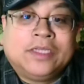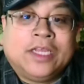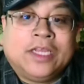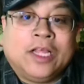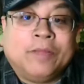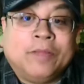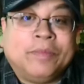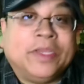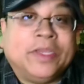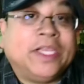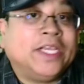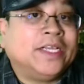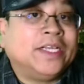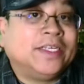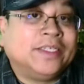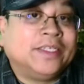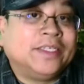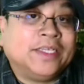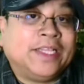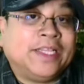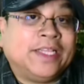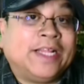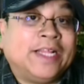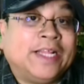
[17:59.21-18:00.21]
helping
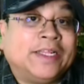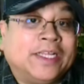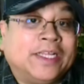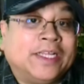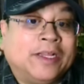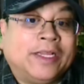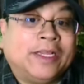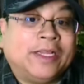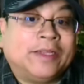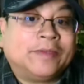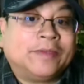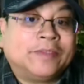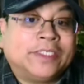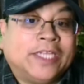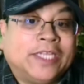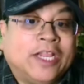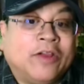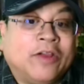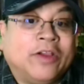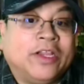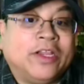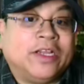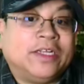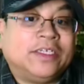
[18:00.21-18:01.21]
came in that out, uh, but
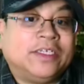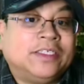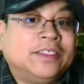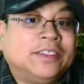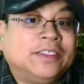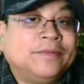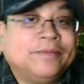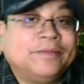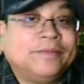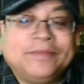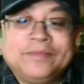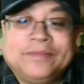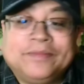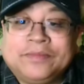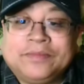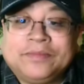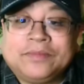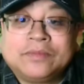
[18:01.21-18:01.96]
area. It went back in.